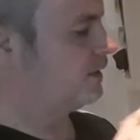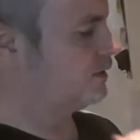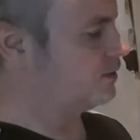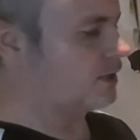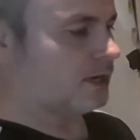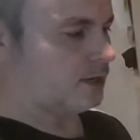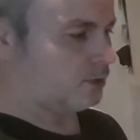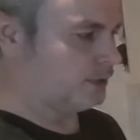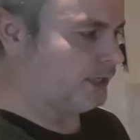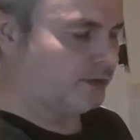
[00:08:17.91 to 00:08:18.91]
you cut a
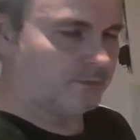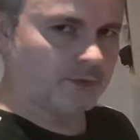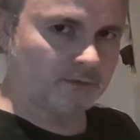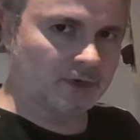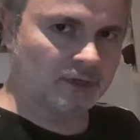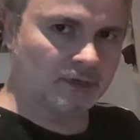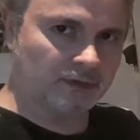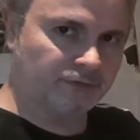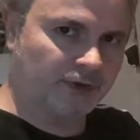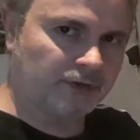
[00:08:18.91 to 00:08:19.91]
hole in it at the
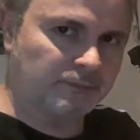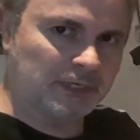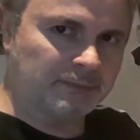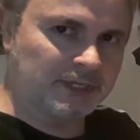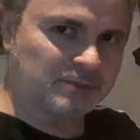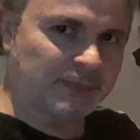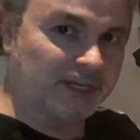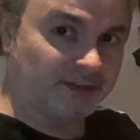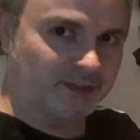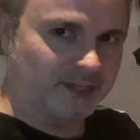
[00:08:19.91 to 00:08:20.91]
5mm bigger
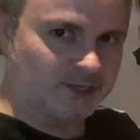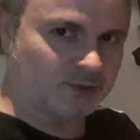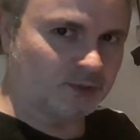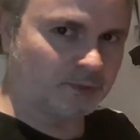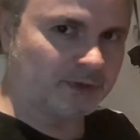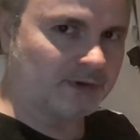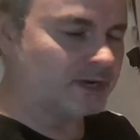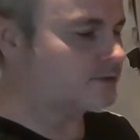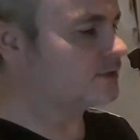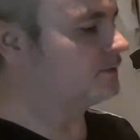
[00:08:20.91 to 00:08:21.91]
than this all the way around,